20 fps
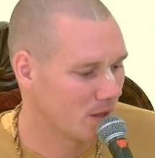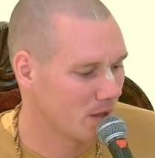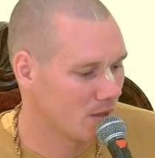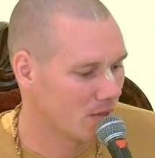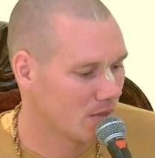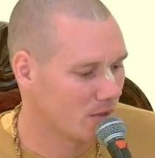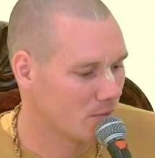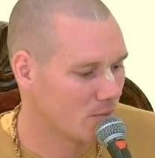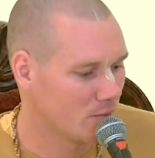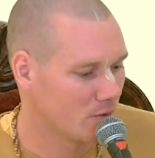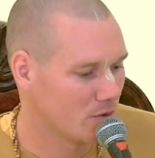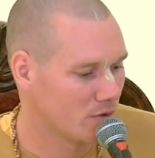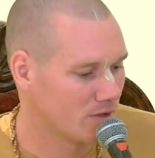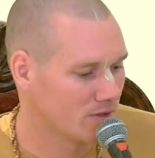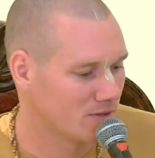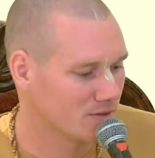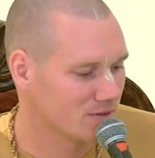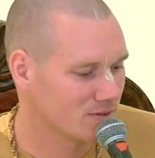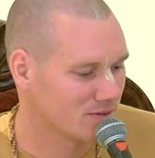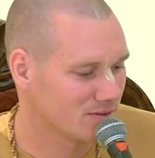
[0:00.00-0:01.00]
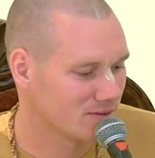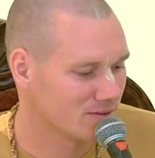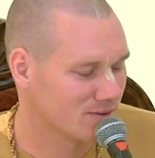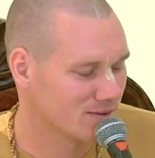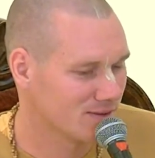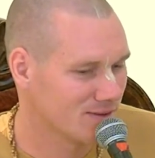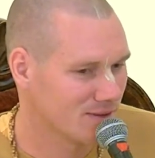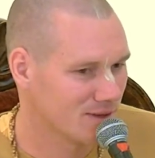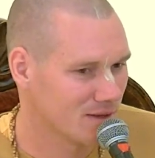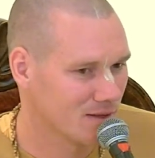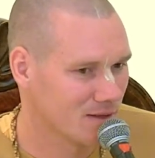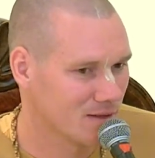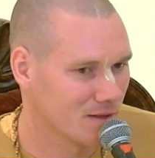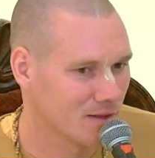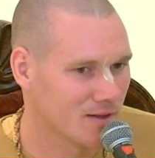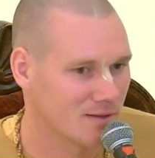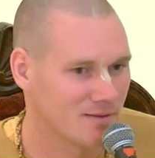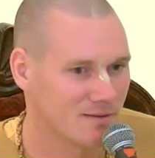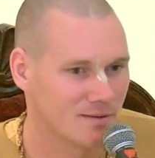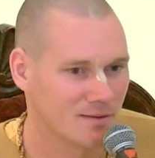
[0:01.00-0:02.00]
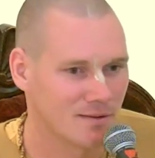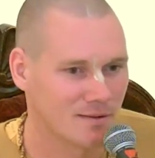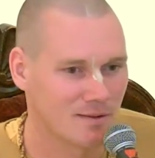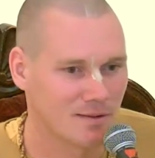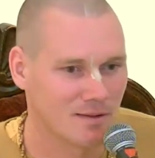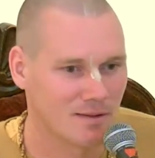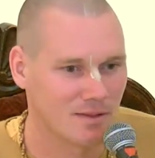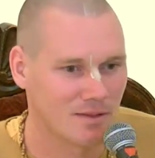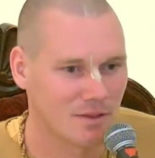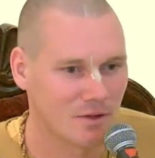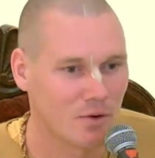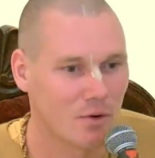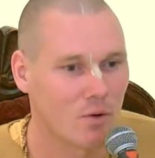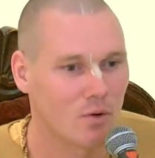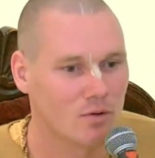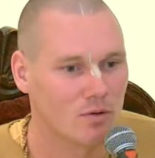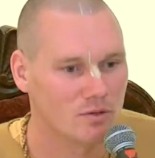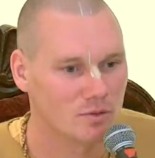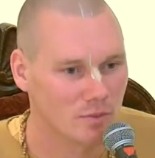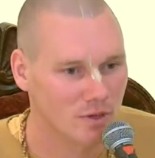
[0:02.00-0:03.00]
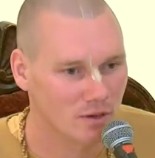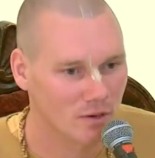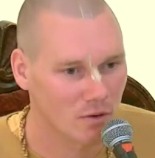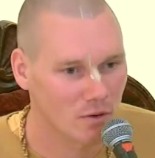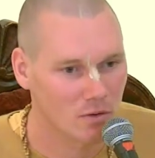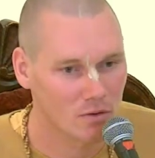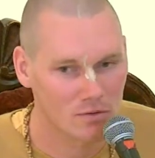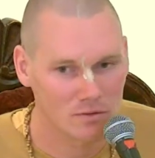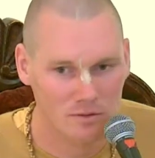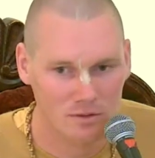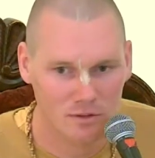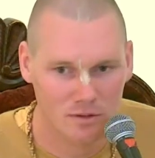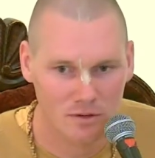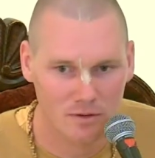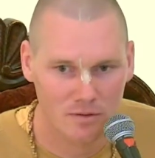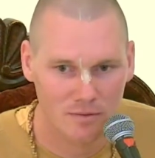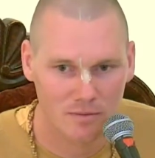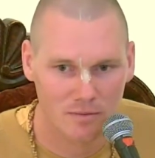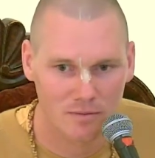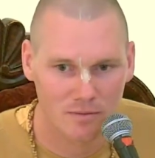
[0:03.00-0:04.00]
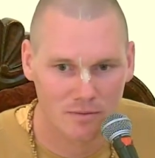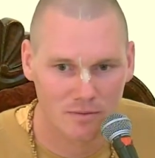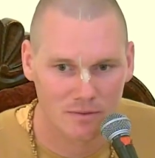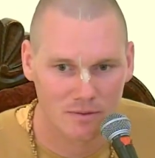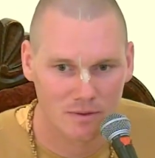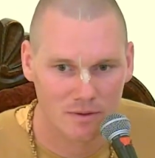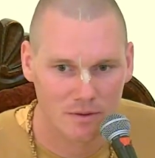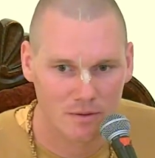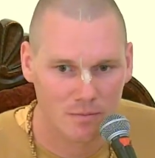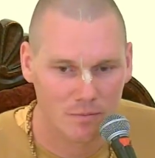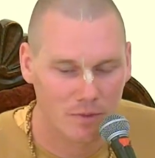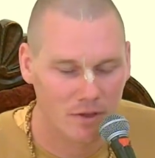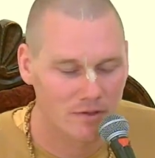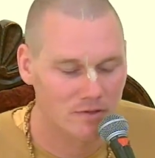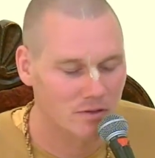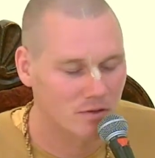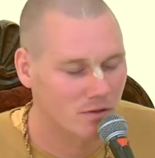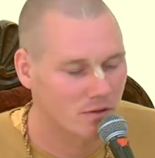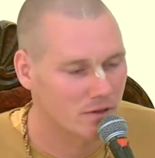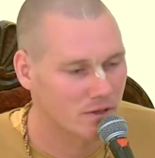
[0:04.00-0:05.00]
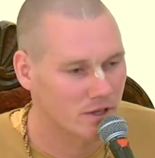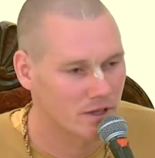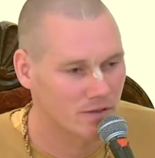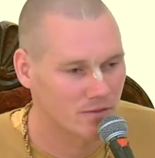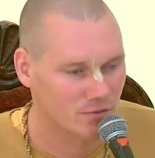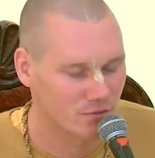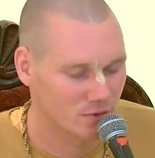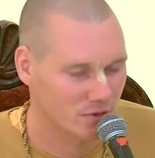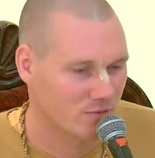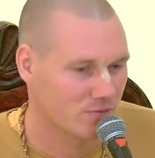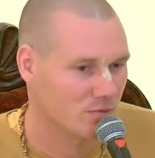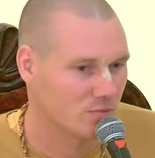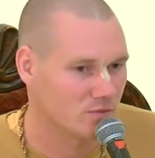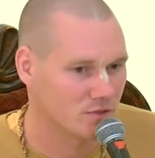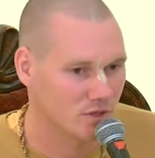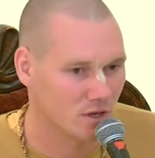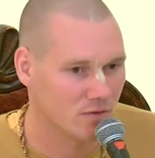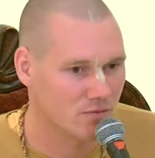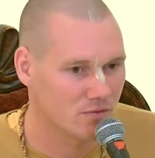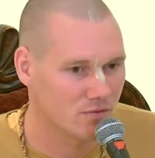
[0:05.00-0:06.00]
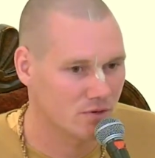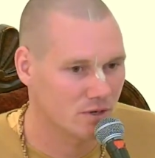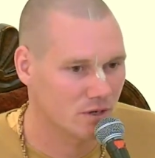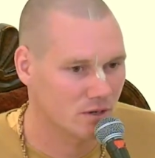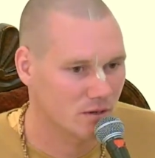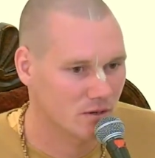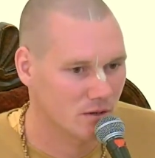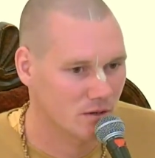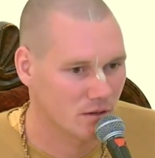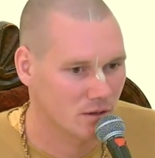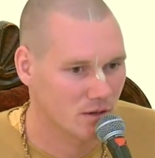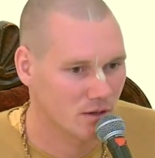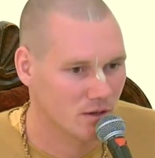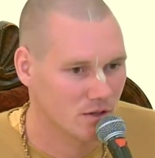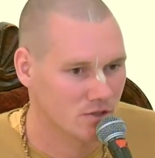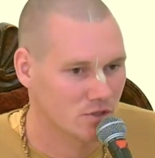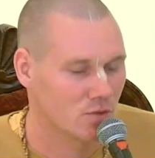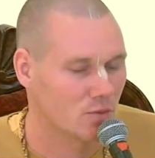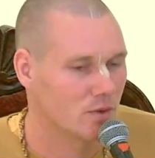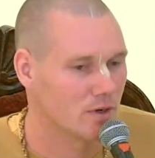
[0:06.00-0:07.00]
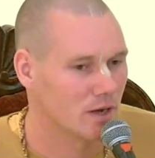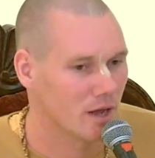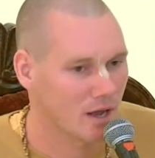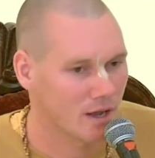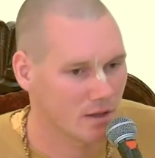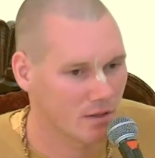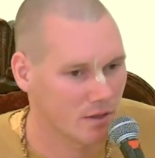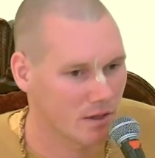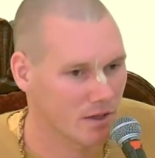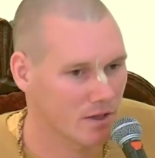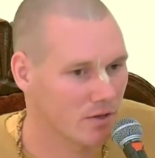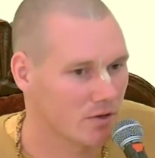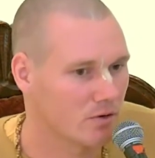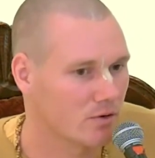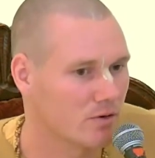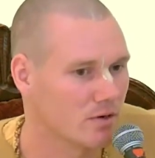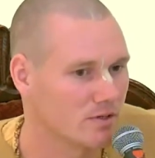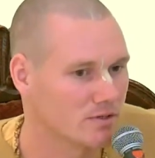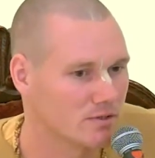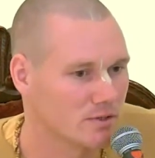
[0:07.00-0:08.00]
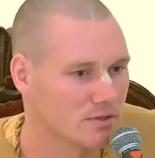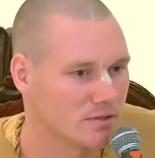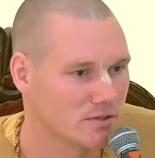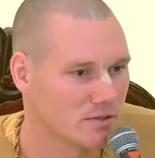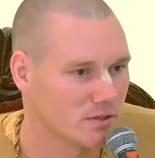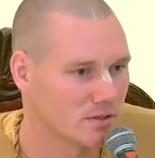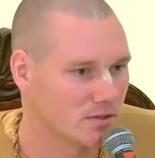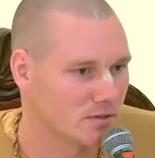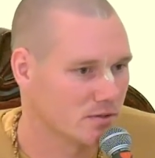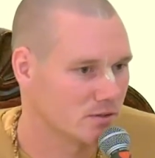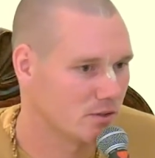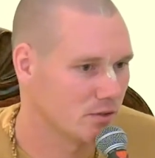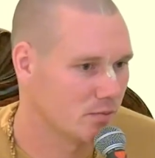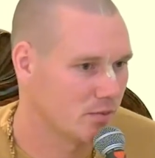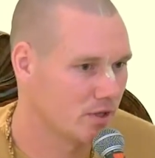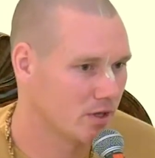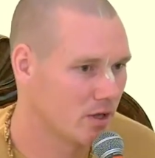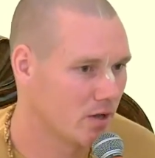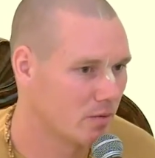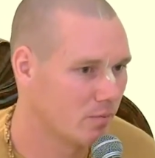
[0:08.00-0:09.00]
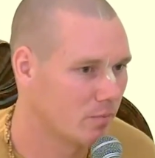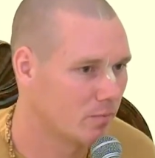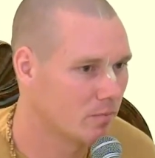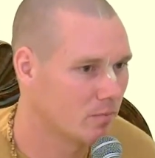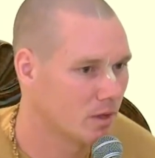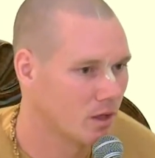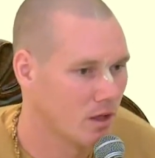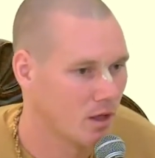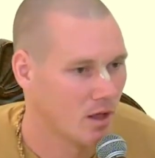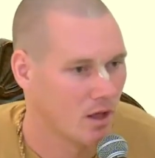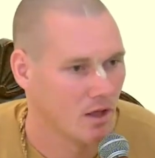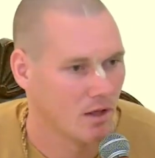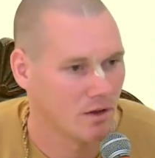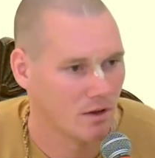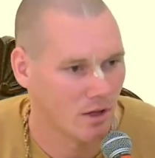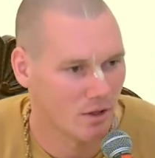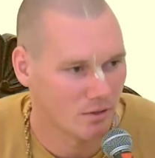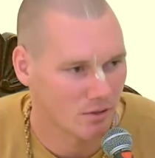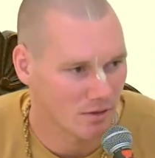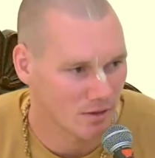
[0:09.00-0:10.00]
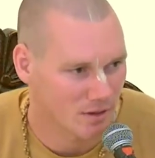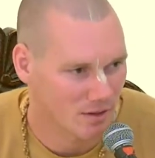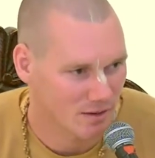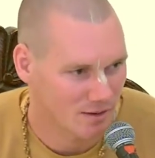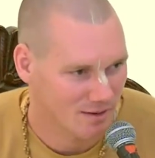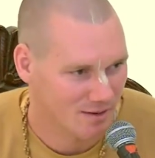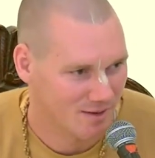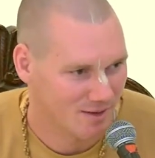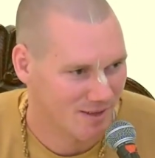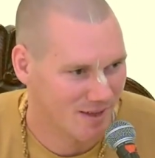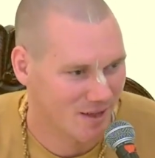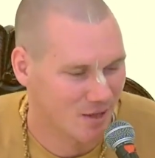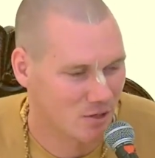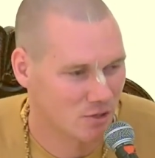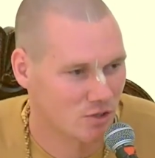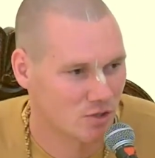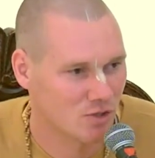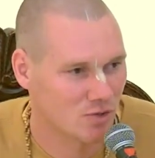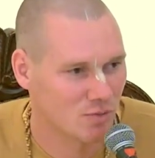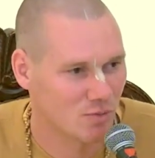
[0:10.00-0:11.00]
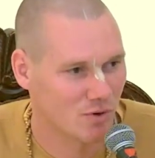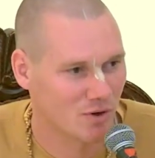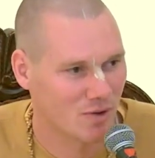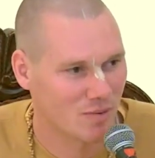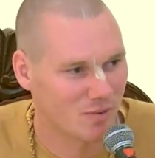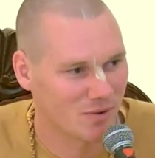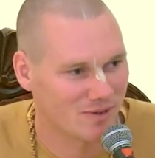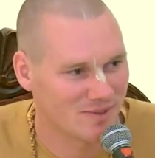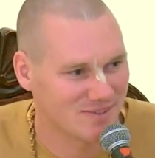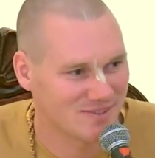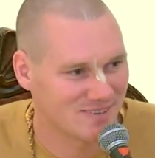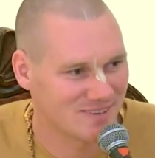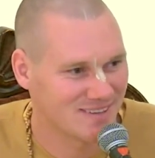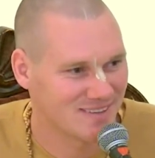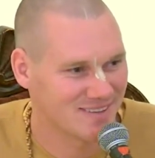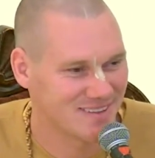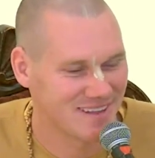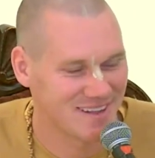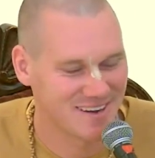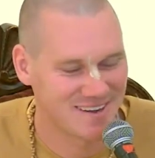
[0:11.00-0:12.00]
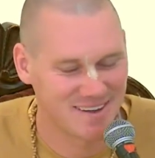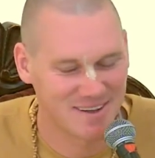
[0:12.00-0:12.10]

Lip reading: The Buddhists, their ultimate goal is to basically get free from suffering, to annihilate your existence, to become nothing. Srila Prabhupada said that